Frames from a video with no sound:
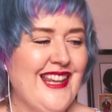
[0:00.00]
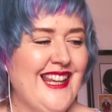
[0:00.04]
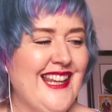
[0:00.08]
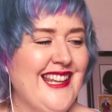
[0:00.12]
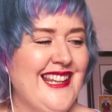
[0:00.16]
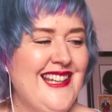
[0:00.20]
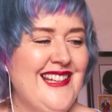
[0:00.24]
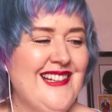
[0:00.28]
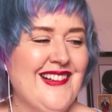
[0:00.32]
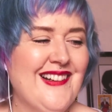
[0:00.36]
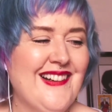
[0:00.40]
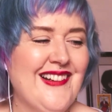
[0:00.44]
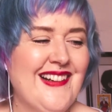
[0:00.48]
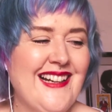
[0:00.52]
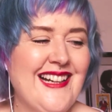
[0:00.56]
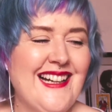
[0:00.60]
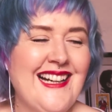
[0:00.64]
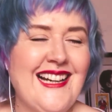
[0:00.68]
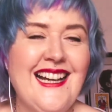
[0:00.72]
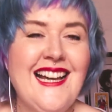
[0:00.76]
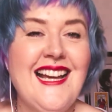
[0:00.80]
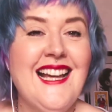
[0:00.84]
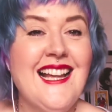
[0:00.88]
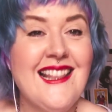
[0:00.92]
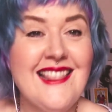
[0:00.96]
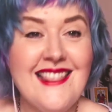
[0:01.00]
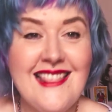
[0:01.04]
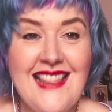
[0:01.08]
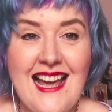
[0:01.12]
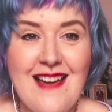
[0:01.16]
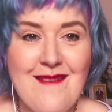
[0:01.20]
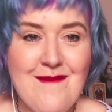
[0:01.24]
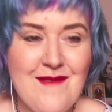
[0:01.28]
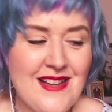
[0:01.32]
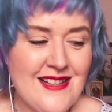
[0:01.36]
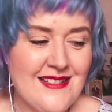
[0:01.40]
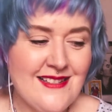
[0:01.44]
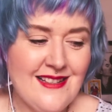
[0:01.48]
you know, that
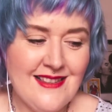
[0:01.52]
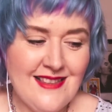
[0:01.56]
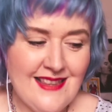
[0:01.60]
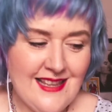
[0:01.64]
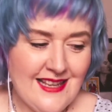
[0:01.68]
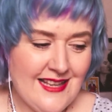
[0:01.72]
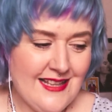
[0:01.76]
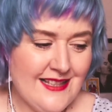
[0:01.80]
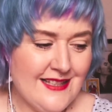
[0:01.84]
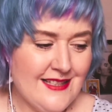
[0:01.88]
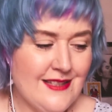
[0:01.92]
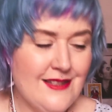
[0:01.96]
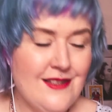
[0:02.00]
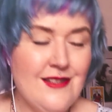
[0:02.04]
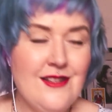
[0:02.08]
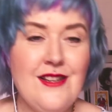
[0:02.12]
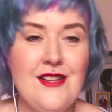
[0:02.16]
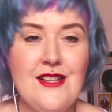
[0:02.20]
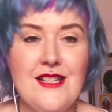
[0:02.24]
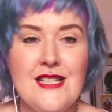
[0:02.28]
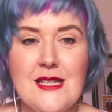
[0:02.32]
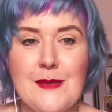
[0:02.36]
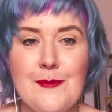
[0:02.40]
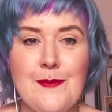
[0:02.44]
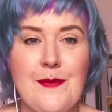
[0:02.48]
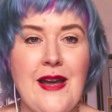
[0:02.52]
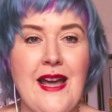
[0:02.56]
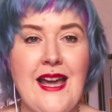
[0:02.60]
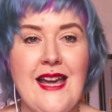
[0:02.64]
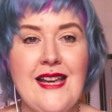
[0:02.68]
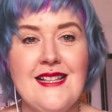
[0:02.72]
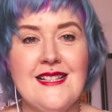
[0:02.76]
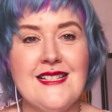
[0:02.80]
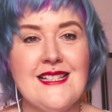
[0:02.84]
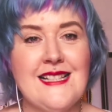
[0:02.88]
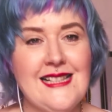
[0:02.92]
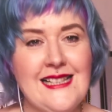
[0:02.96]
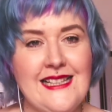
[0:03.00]
means that there's new
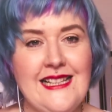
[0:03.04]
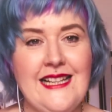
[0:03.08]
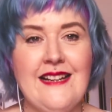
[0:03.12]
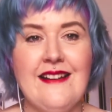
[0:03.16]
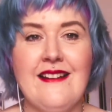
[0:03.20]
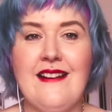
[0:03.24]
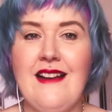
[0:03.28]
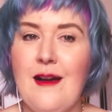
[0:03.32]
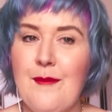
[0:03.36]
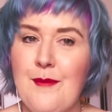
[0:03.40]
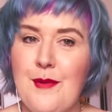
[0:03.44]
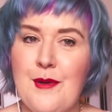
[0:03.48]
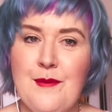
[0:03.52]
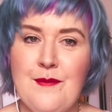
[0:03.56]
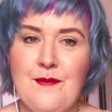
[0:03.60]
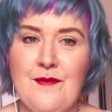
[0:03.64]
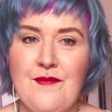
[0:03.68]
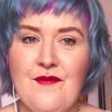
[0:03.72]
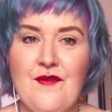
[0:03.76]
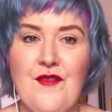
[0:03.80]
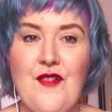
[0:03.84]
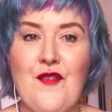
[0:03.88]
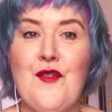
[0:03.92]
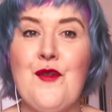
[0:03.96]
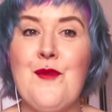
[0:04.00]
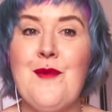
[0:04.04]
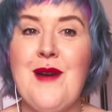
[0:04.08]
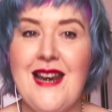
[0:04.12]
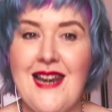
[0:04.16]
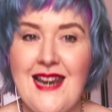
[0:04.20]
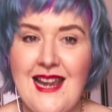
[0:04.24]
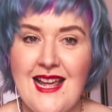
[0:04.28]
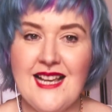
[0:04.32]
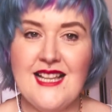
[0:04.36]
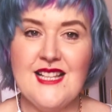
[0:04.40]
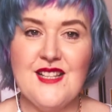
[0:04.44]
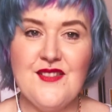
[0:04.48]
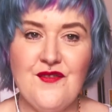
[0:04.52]
space cleared up for my
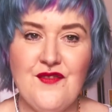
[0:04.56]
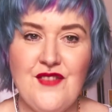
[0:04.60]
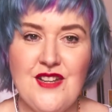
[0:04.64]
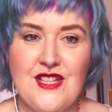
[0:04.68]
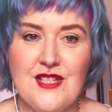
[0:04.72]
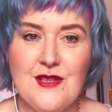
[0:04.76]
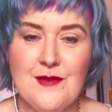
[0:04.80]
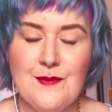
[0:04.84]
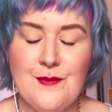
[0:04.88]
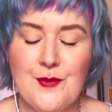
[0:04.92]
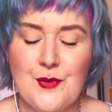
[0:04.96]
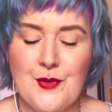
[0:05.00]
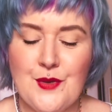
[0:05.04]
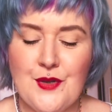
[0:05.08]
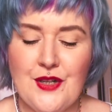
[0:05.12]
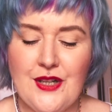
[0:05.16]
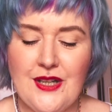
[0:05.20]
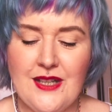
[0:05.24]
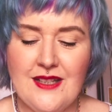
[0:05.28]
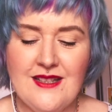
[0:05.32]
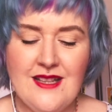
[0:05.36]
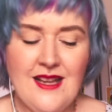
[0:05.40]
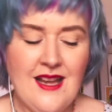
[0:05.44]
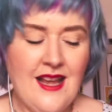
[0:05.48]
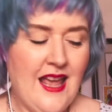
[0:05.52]
next vision board.